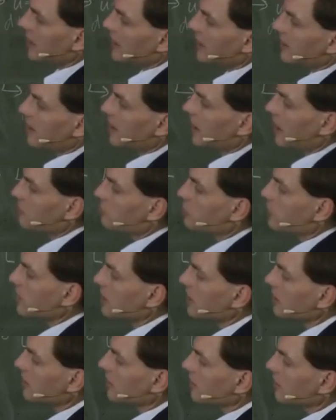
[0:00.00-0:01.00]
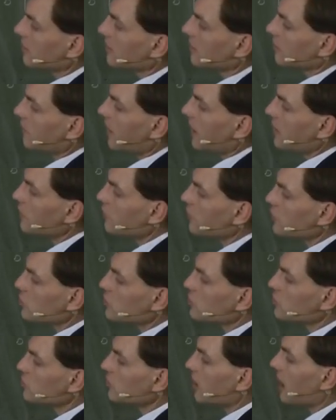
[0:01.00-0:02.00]
and I can bring the 1 over
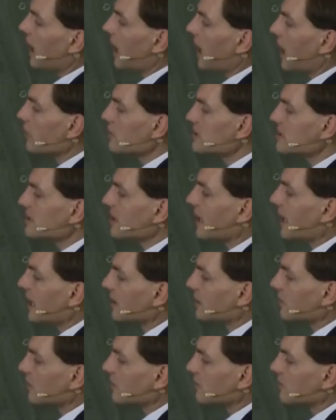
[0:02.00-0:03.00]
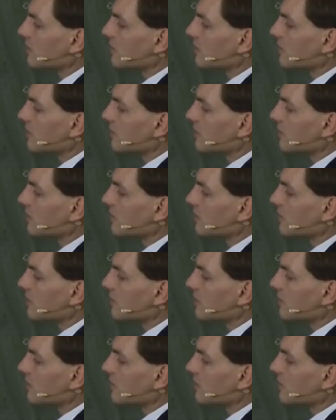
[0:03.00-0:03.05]
2 outside